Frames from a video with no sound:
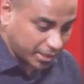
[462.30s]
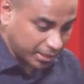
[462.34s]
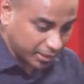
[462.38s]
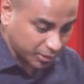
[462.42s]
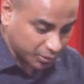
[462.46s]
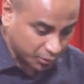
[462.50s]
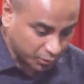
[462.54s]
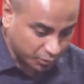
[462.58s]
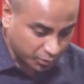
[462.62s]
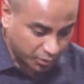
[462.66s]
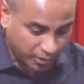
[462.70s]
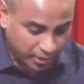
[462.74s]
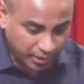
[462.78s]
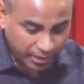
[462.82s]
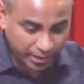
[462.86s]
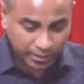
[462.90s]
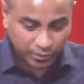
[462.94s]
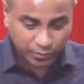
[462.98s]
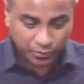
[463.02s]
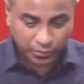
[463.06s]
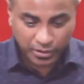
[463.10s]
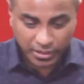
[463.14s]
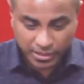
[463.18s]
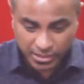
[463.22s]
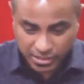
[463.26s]
into
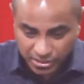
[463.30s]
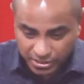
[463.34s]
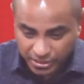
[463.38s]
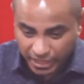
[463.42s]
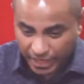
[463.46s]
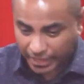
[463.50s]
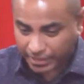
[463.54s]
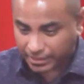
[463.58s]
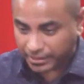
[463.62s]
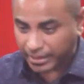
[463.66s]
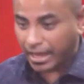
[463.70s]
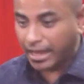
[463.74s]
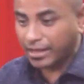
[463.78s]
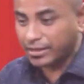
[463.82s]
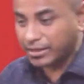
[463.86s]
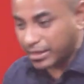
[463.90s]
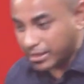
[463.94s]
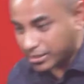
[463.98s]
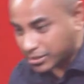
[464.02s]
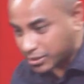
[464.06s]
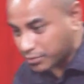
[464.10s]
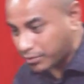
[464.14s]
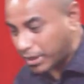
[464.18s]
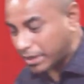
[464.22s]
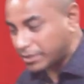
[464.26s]
His death and
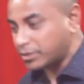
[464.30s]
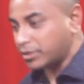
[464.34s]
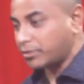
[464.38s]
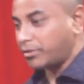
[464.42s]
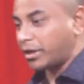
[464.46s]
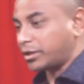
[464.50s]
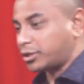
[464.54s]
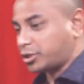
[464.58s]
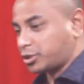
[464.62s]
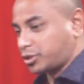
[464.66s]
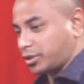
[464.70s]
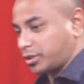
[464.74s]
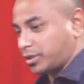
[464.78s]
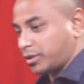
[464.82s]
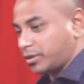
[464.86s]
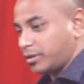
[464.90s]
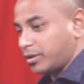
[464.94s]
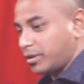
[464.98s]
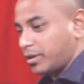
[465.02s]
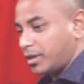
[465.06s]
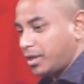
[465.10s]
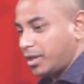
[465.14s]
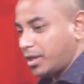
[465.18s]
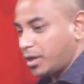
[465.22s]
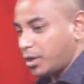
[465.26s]
His resurrection.
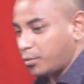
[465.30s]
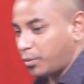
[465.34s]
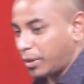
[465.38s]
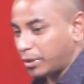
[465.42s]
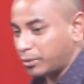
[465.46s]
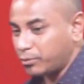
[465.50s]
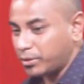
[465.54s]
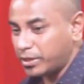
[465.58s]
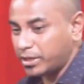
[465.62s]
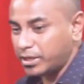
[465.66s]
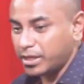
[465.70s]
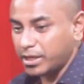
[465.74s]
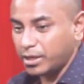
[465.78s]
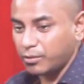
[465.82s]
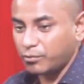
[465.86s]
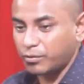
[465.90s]
When we